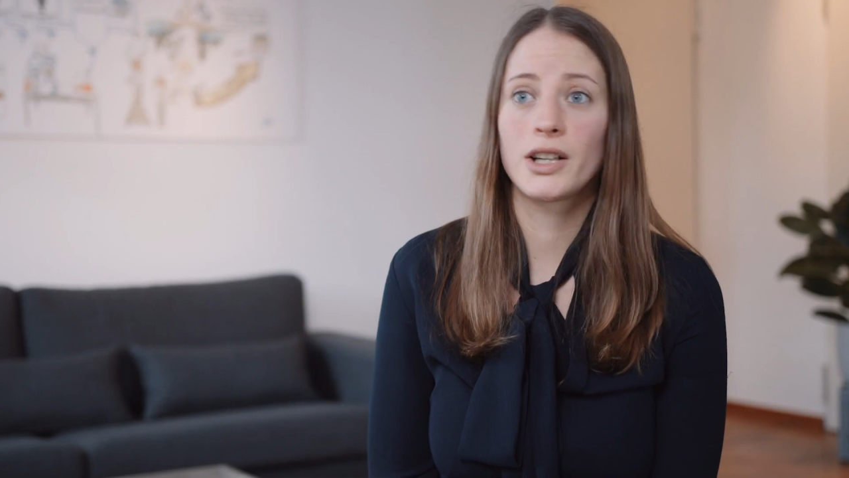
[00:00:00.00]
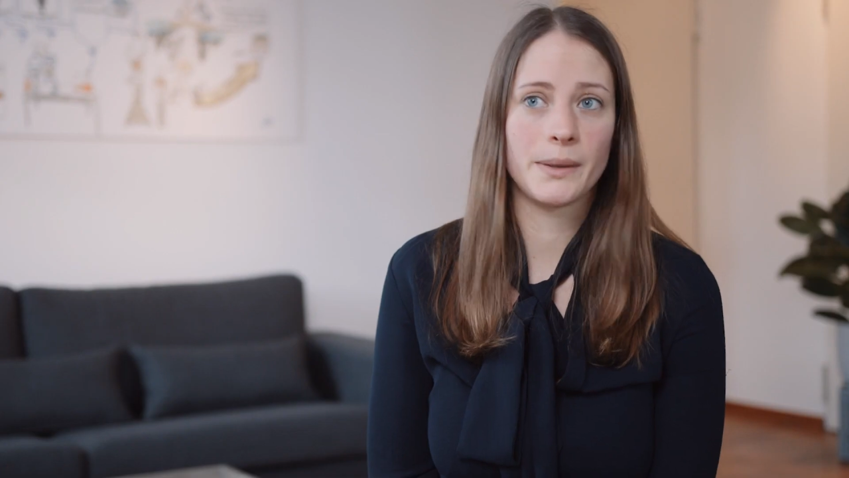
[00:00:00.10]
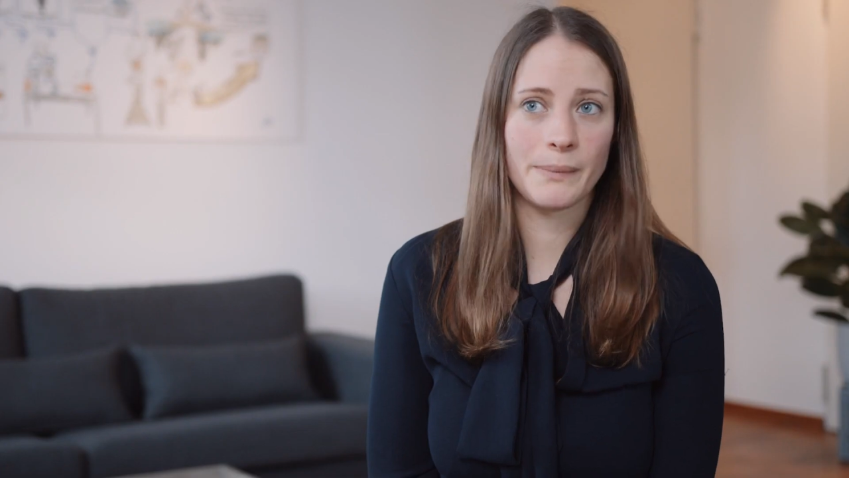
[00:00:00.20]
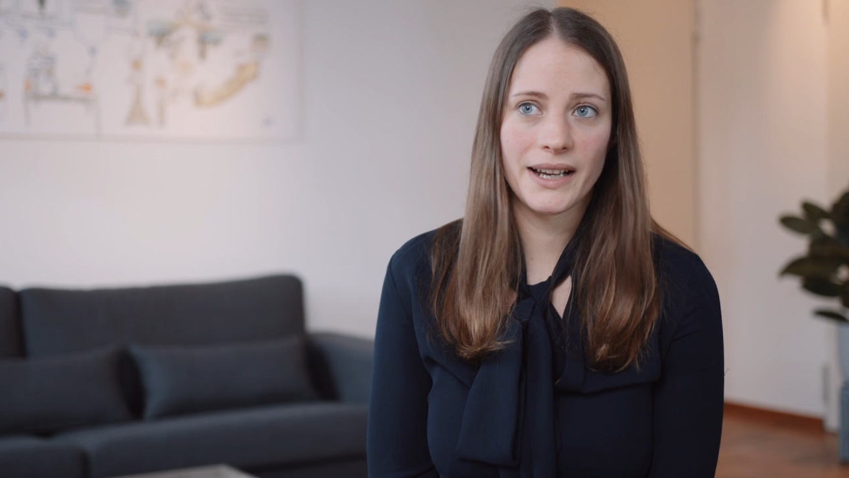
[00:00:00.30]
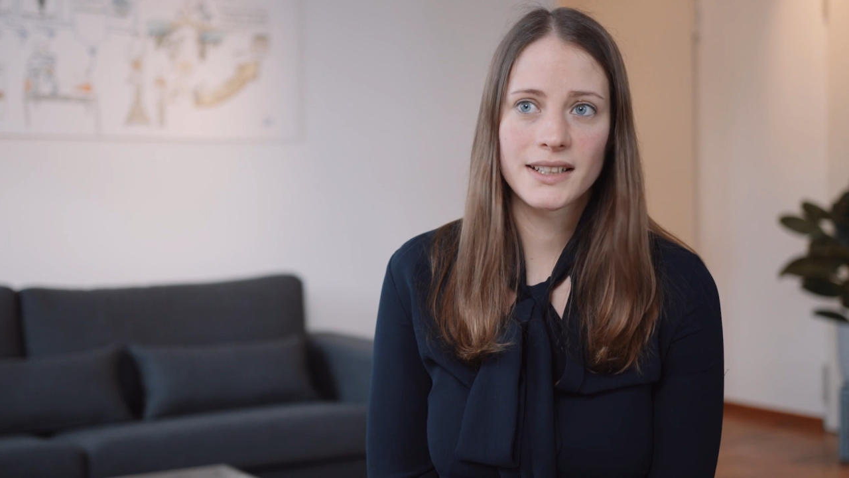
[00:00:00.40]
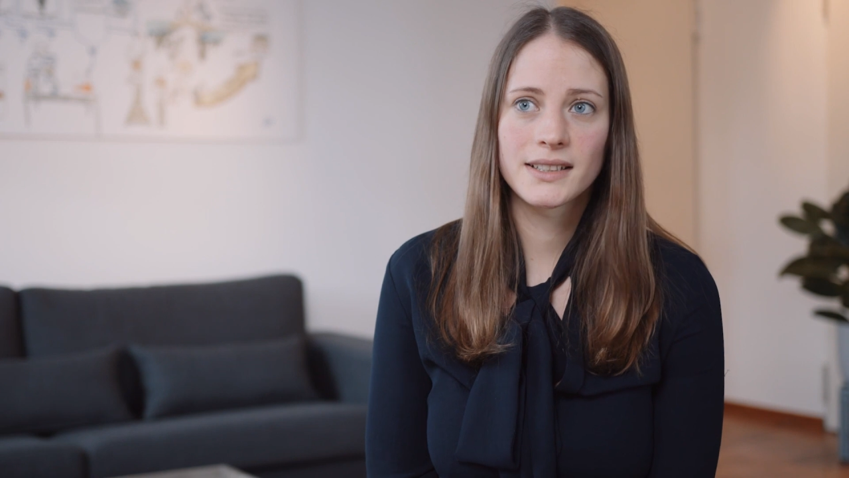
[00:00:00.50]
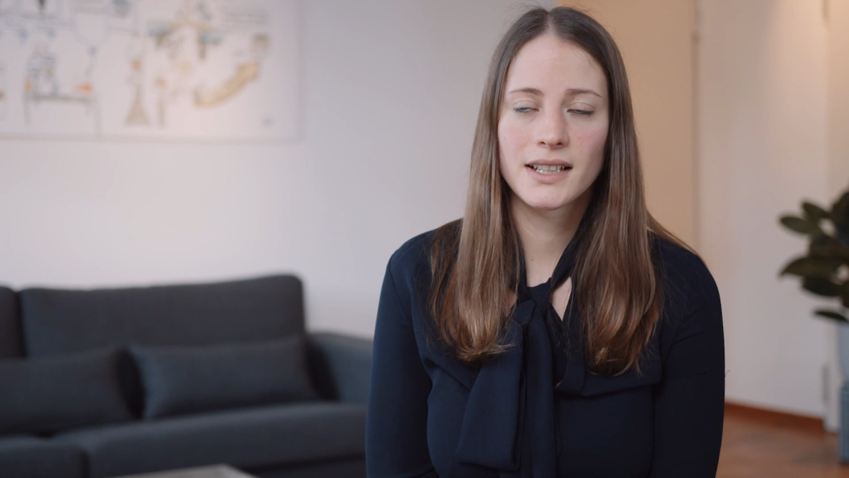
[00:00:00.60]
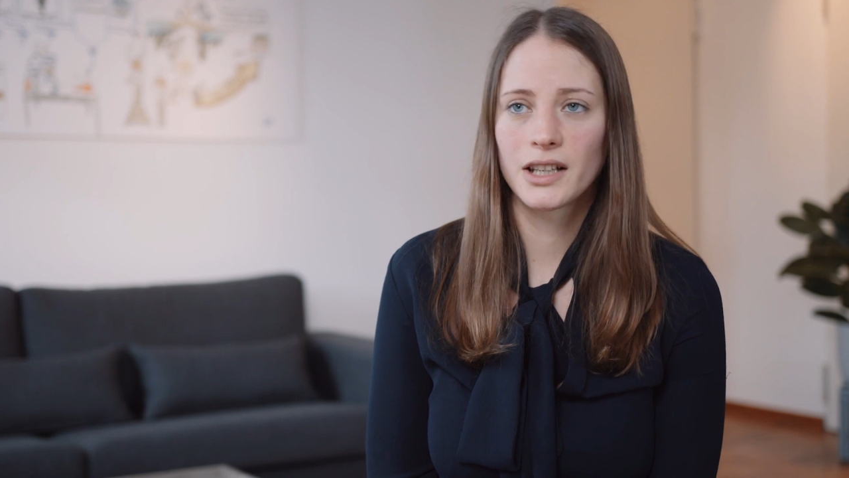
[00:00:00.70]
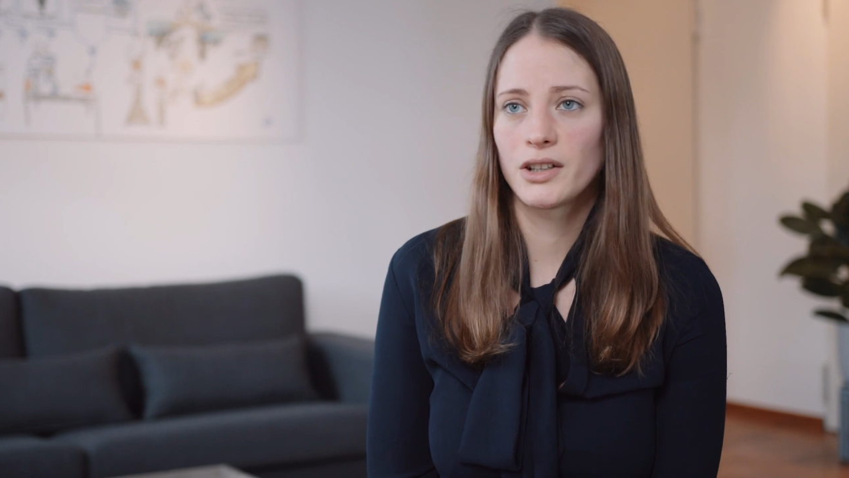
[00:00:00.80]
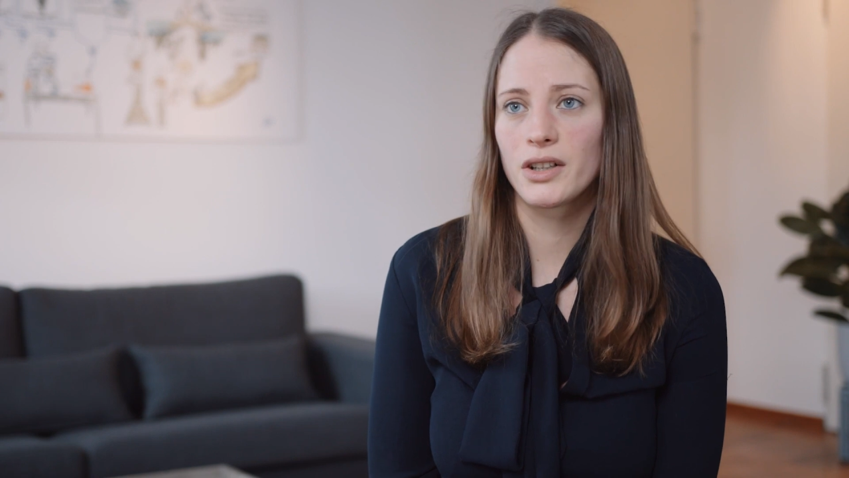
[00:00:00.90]
on impact
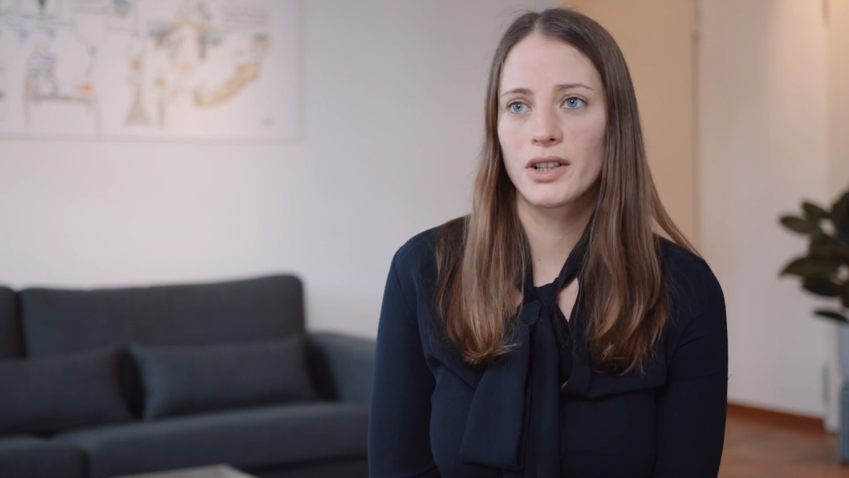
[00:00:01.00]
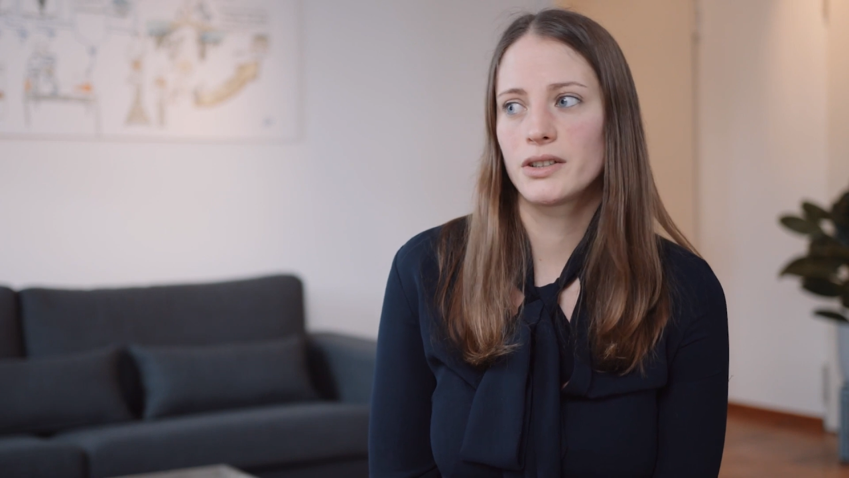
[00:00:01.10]
and not